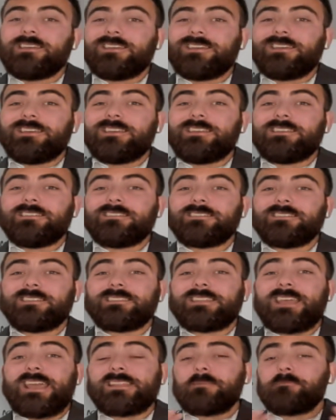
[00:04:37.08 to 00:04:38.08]
is
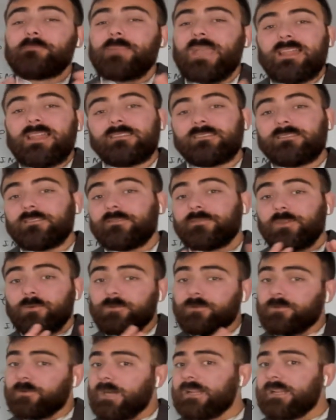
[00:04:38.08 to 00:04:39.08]
that the balance of your
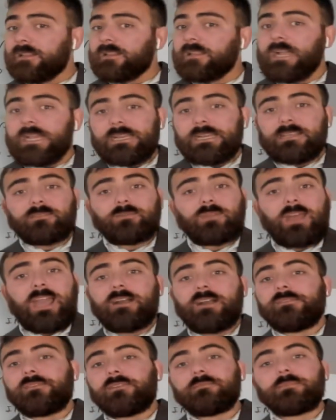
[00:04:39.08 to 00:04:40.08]
credit line is
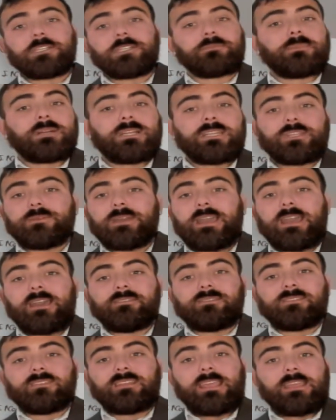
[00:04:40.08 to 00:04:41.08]
however much money you have
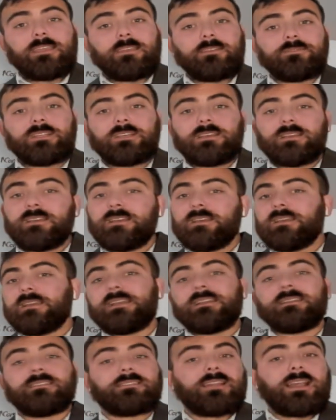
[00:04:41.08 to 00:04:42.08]
saved
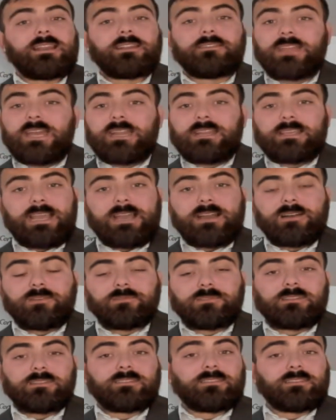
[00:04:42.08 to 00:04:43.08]
inside of that account.
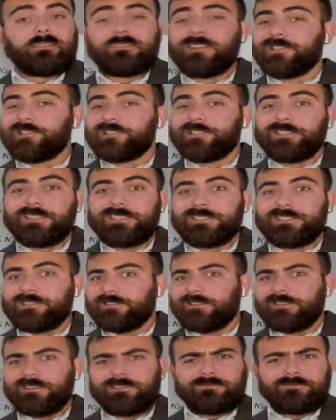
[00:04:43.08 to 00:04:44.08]
It's essentially
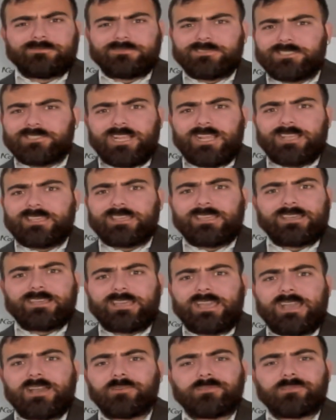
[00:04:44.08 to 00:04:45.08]
just a checking
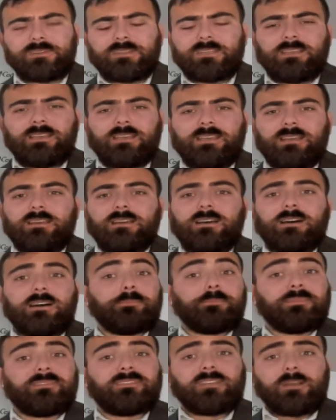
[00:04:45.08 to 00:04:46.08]
account.
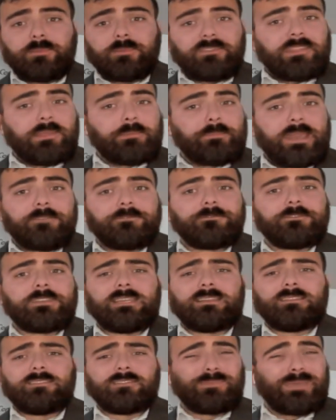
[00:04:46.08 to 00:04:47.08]
Some of them have
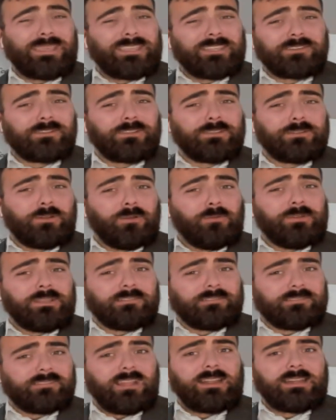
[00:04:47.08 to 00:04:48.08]
fees, so make sure you know what you're
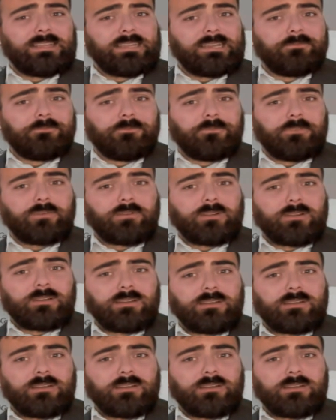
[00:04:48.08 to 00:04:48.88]
signing up for.